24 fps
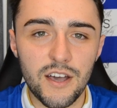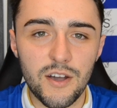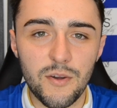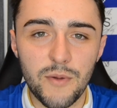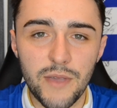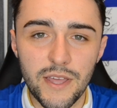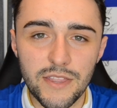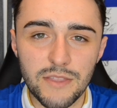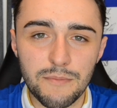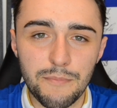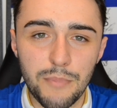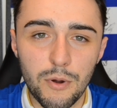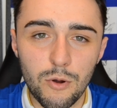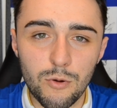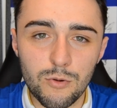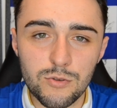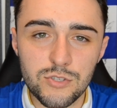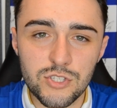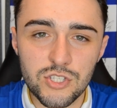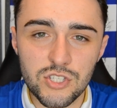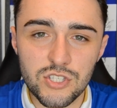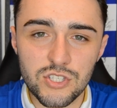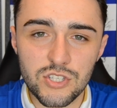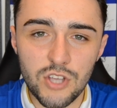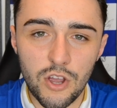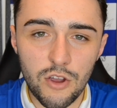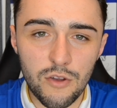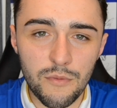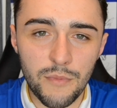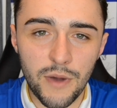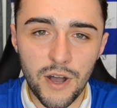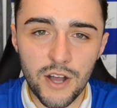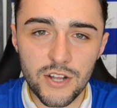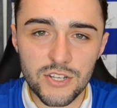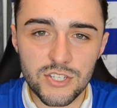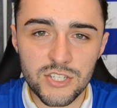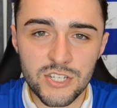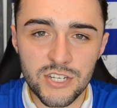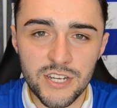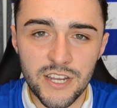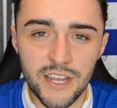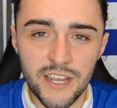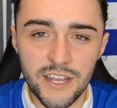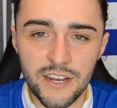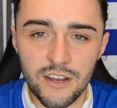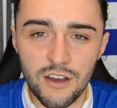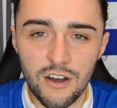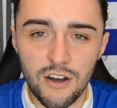We had the ball so much
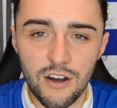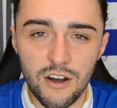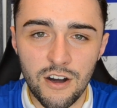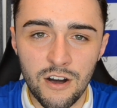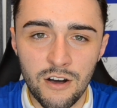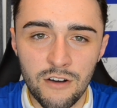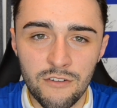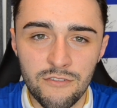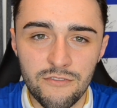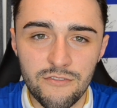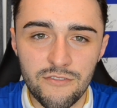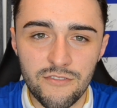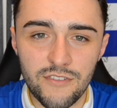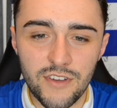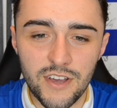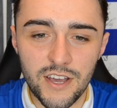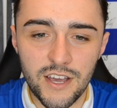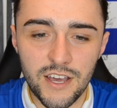in our half.